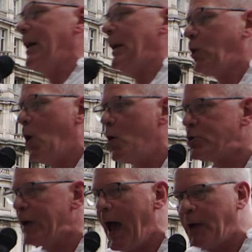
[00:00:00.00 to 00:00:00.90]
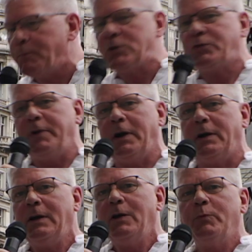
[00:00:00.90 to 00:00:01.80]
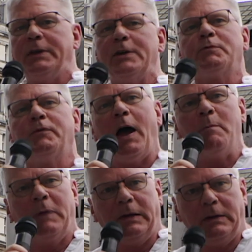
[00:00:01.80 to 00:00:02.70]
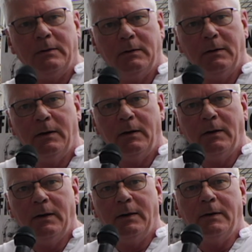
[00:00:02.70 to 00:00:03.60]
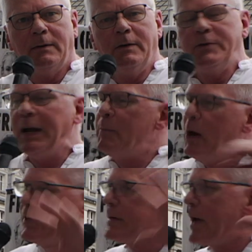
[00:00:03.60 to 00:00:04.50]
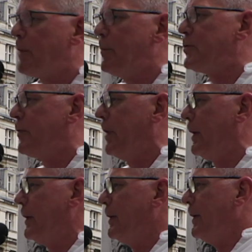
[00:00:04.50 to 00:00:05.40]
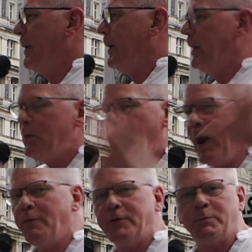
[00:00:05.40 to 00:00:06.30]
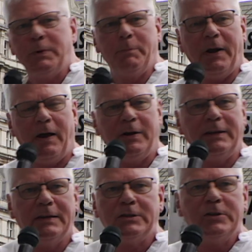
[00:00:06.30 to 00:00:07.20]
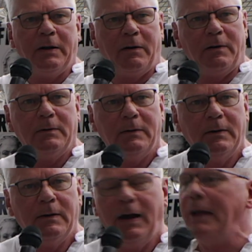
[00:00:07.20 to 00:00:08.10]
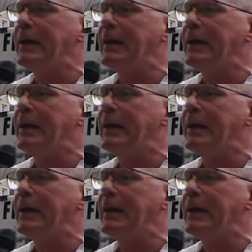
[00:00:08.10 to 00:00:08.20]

in a cozy atmosphere with his family. Think about this atmosphere. And the wife is preparing the dinner, I